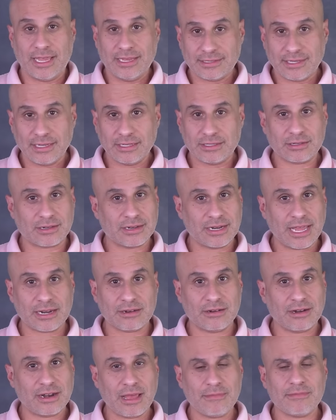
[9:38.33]
easy to
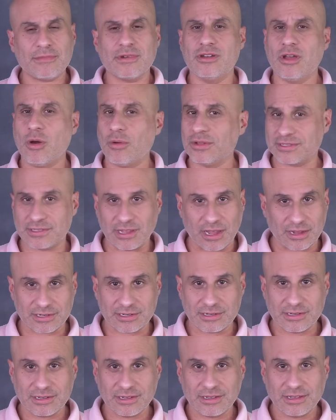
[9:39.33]
connect on an app? No, it's
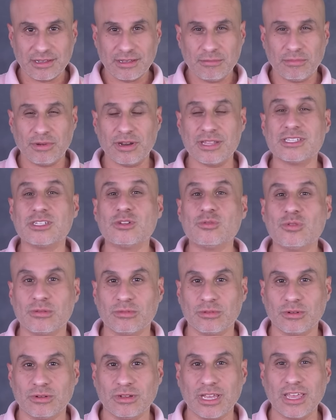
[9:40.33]
not, but it's
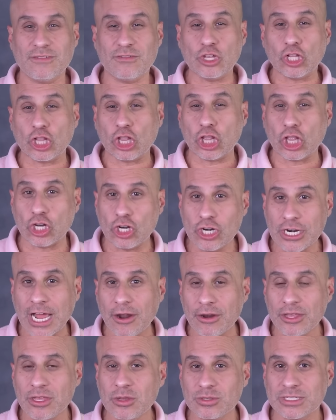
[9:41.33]
doable. If you learn how
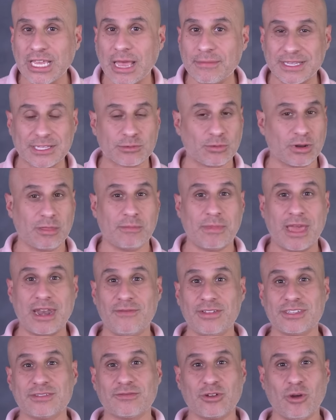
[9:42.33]
to use apps, that's one of the
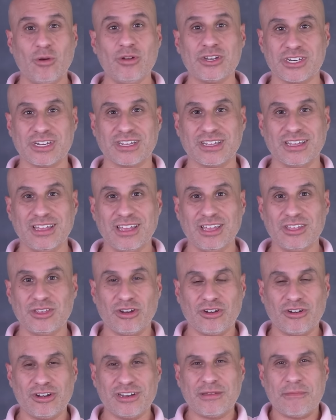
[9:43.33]
benefits of coaching.
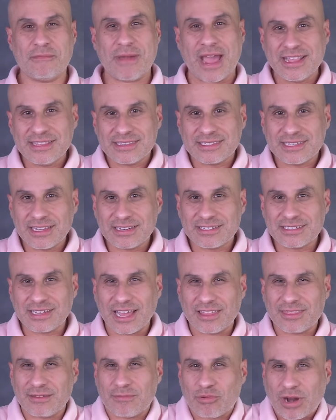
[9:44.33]
You learn the mindset
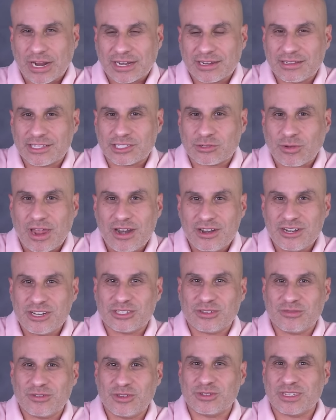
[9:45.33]
and the practical
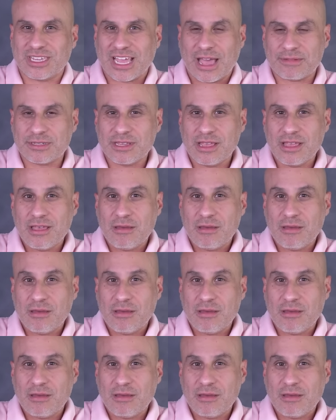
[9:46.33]
strategies of using apps,